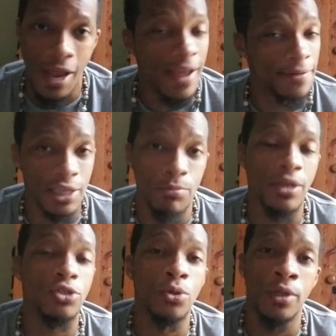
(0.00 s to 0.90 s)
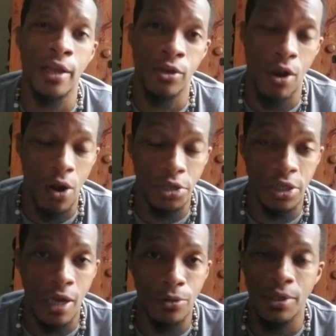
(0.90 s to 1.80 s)
And let's make sure that your heart
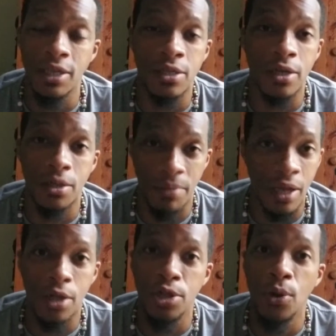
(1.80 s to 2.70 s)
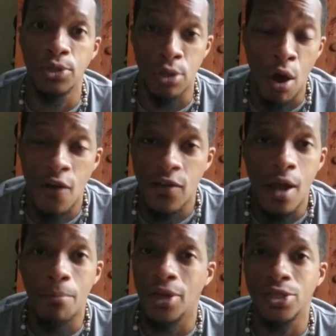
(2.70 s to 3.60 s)
chakra isn't being closed off
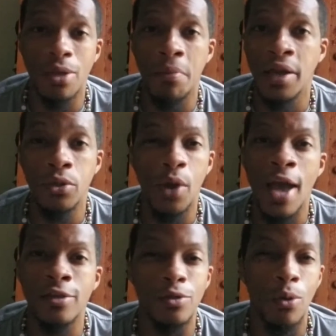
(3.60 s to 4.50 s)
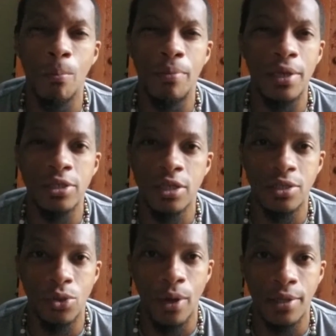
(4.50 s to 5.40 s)
by somebody who has no business
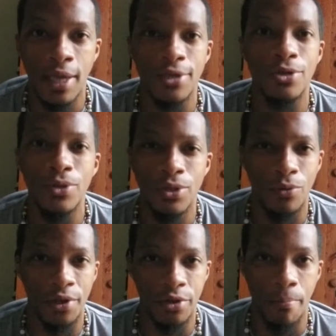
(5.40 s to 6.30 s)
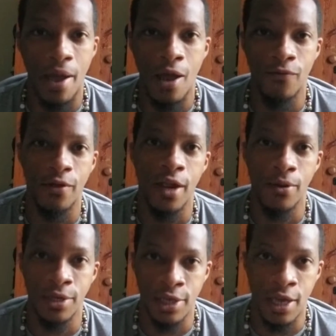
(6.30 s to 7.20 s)
doing that to you with your powerful
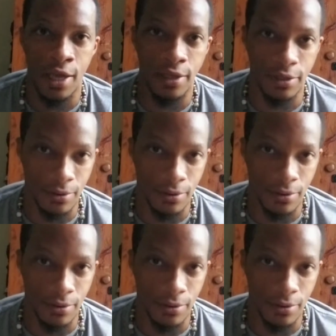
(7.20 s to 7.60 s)
Aries ass.